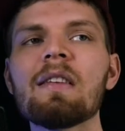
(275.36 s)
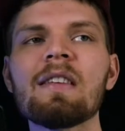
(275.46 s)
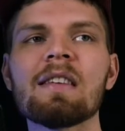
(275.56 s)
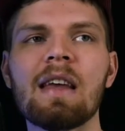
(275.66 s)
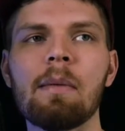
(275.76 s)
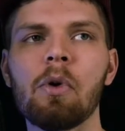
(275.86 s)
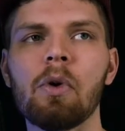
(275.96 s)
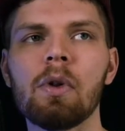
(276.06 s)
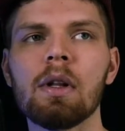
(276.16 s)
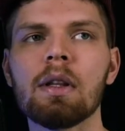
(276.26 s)
in this
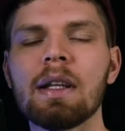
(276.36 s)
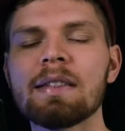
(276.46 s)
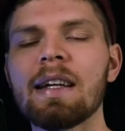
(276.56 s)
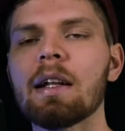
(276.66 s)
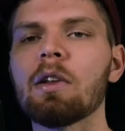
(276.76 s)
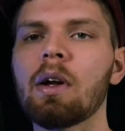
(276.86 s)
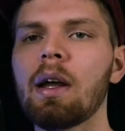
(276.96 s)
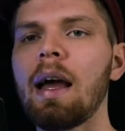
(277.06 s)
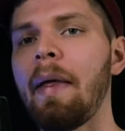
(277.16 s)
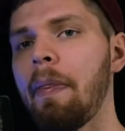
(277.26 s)
example, let's take a
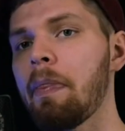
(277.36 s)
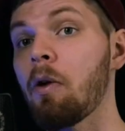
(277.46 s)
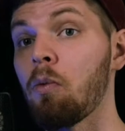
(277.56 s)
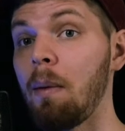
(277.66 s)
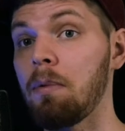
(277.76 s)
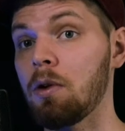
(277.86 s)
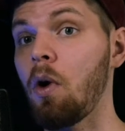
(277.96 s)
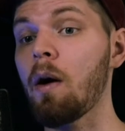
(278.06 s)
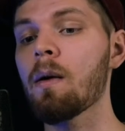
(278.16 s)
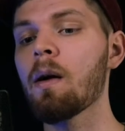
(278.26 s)
look at the
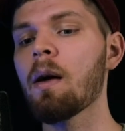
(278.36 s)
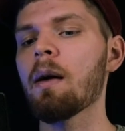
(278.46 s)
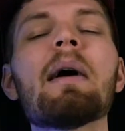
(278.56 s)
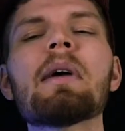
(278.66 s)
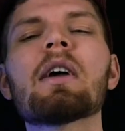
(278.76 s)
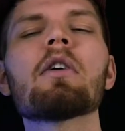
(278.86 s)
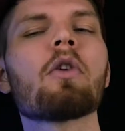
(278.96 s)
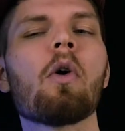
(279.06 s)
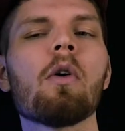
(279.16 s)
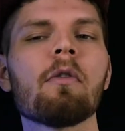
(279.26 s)
repertoire. It might be a
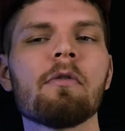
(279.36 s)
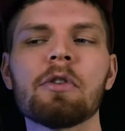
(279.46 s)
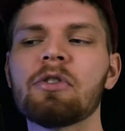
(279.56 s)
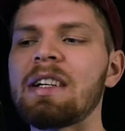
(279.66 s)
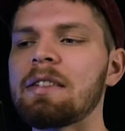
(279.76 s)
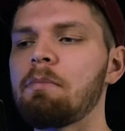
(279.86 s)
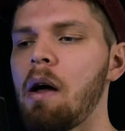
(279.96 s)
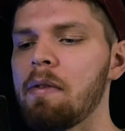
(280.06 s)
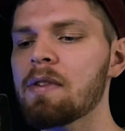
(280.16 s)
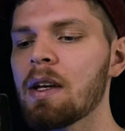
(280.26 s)
good goal for 6
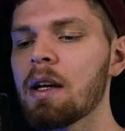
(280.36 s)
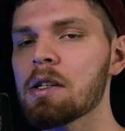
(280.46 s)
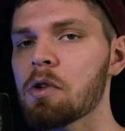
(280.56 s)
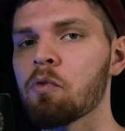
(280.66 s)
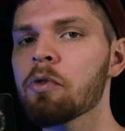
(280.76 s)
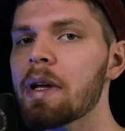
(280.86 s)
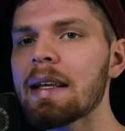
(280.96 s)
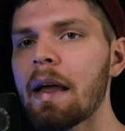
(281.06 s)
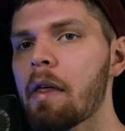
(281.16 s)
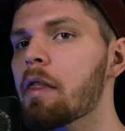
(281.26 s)
months to
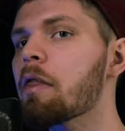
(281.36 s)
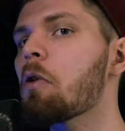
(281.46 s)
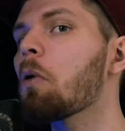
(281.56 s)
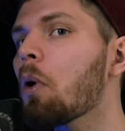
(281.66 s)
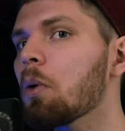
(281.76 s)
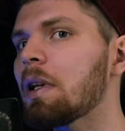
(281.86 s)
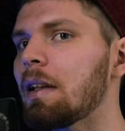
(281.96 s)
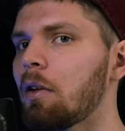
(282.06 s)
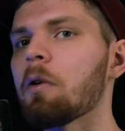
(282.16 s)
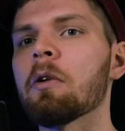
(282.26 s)
really
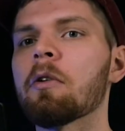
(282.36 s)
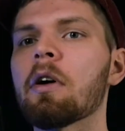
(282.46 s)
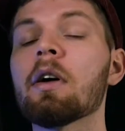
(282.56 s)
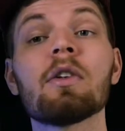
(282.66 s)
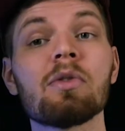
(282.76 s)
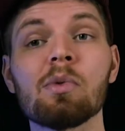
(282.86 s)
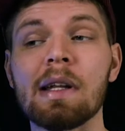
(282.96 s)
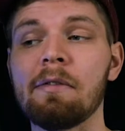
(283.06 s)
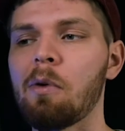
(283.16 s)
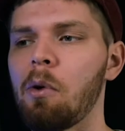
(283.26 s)
thoroughly learn
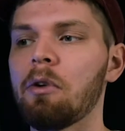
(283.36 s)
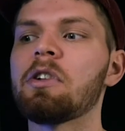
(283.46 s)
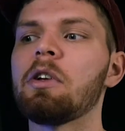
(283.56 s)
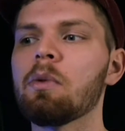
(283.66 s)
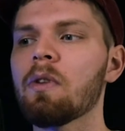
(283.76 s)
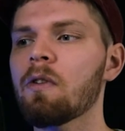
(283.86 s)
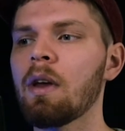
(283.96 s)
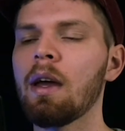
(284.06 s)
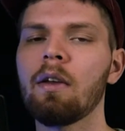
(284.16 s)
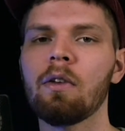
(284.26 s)
24
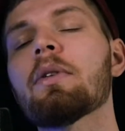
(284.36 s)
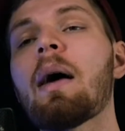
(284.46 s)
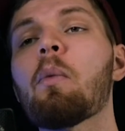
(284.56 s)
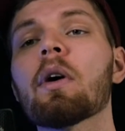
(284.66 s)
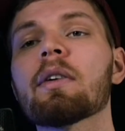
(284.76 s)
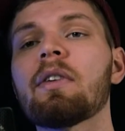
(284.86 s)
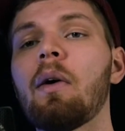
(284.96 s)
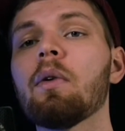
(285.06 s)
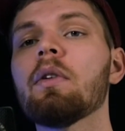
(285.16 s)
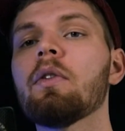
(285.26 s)
tunes. So that works
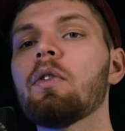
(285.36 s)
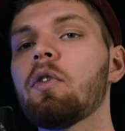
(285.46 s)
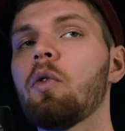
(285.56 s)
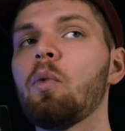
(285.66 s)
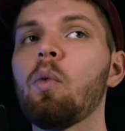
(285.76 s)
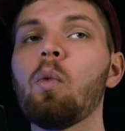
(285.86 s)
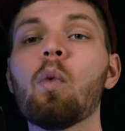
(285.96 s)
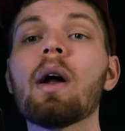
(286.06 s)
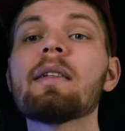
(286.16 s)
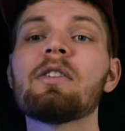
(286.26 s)
out to
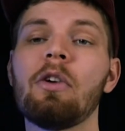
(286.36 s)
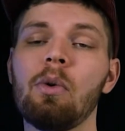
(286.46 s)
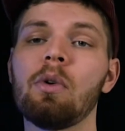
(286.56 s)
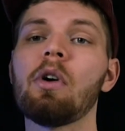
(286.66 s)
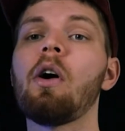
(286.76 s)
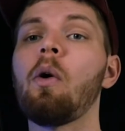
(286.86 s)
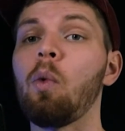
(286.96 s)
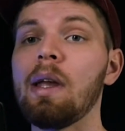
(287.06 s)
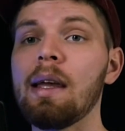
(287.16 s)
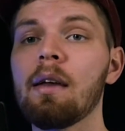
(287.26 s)
1 tune a
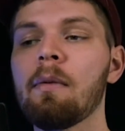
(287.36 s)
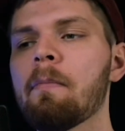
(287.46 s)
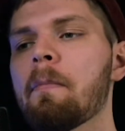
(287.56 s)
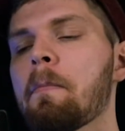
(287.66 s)
week.